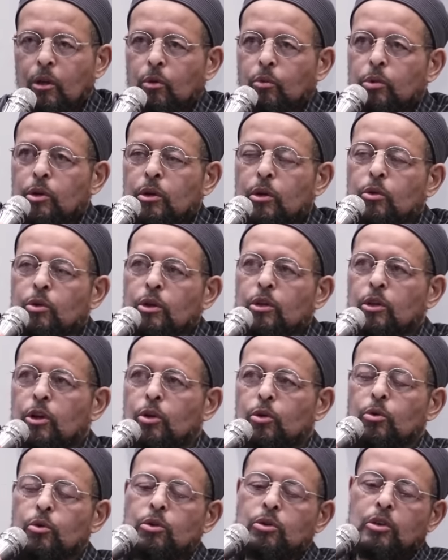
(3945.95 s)
No, we don't
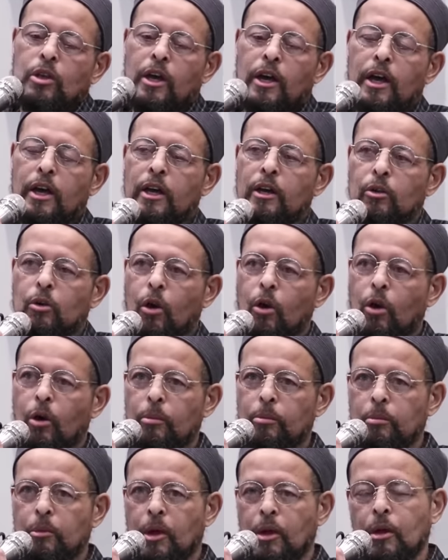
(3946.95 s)
encourage that at
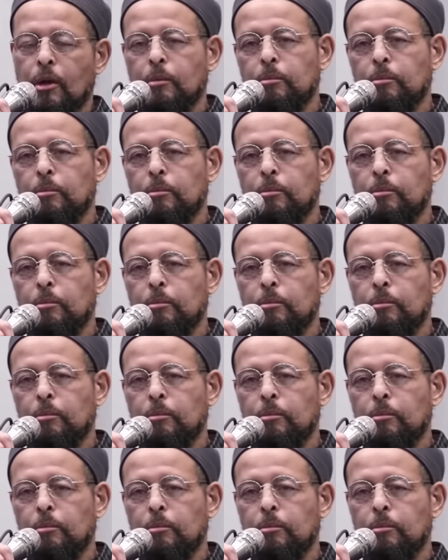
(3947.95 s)
all.